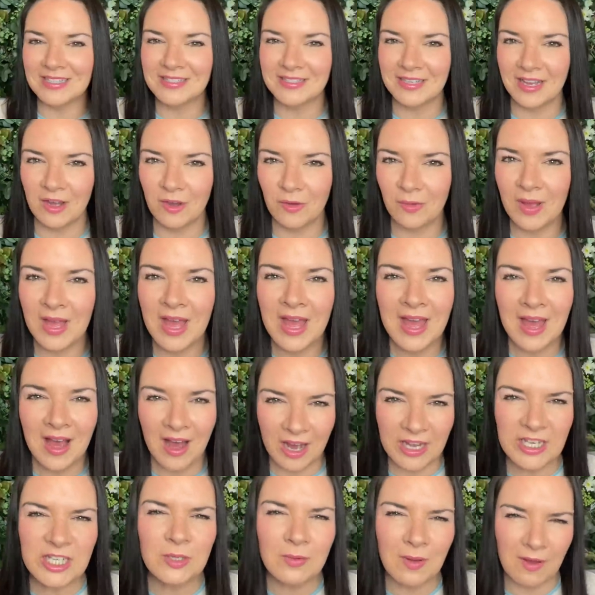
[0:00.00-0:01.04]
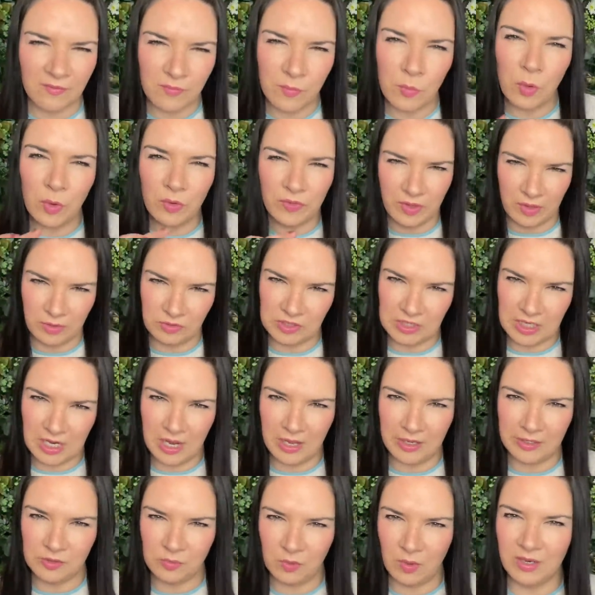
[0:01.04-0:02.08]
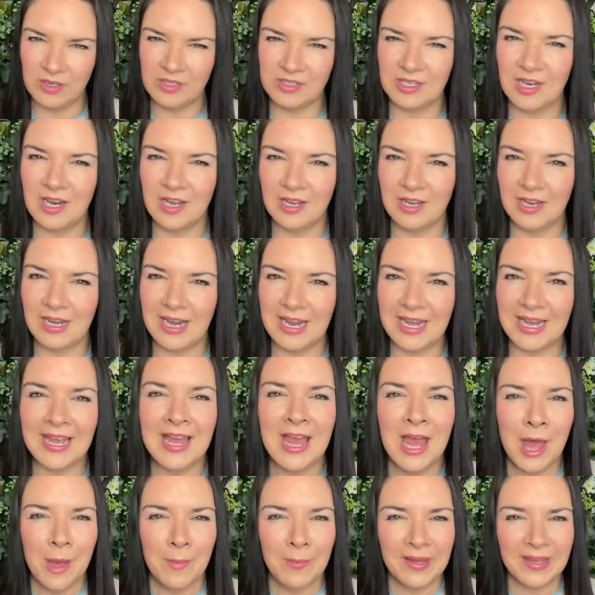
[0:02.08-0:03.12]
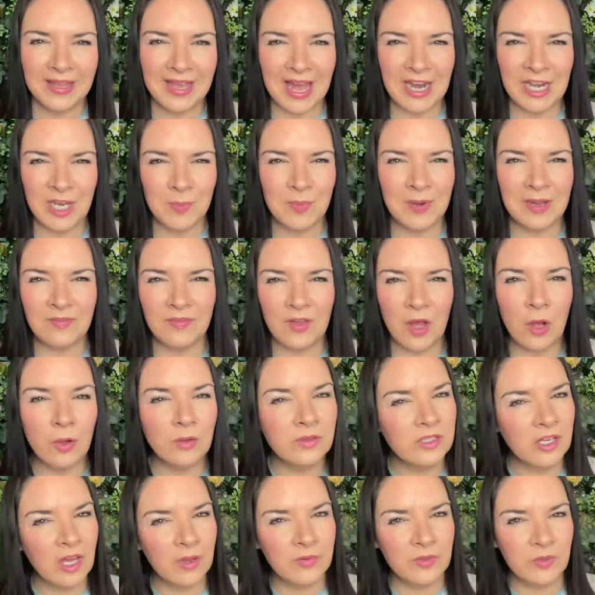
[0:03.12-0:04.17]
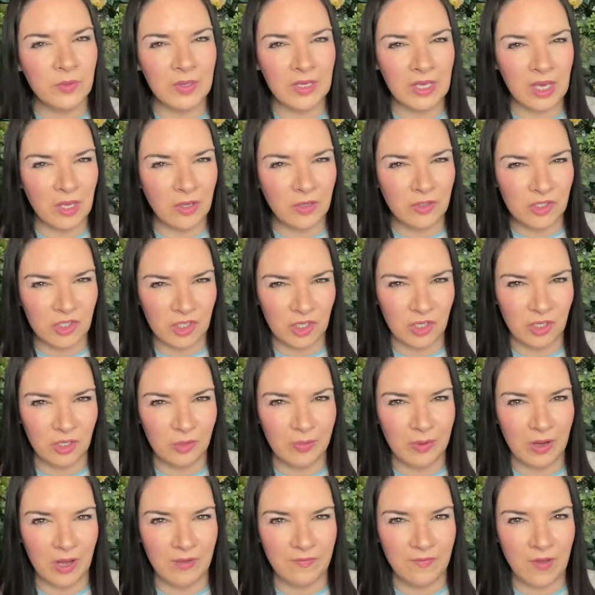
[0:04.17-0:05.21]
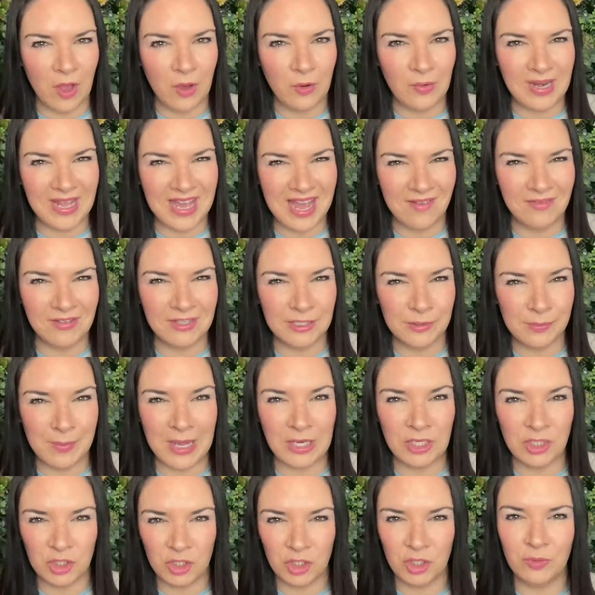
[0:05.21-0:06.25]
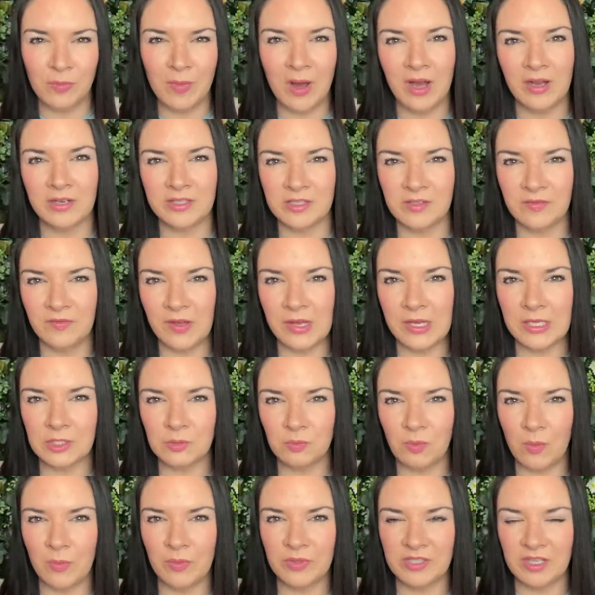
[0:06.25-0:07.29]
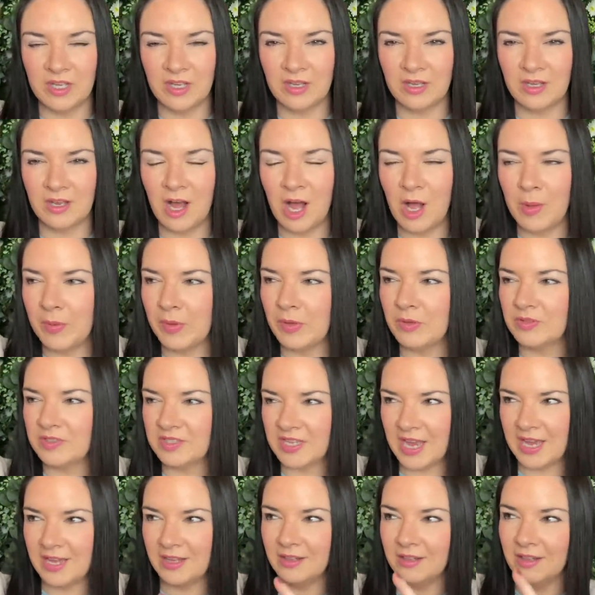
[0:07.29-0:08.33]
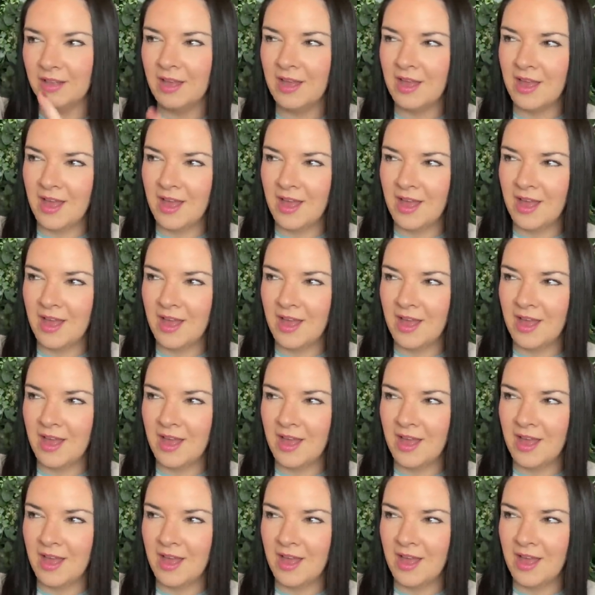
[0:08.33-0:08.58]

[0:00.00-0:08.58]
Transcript: so I do have more of those glass ones, luckily. But can you believe the whole time doing YouTube, I've only ever smashed two mugs. The first one was a car boot sale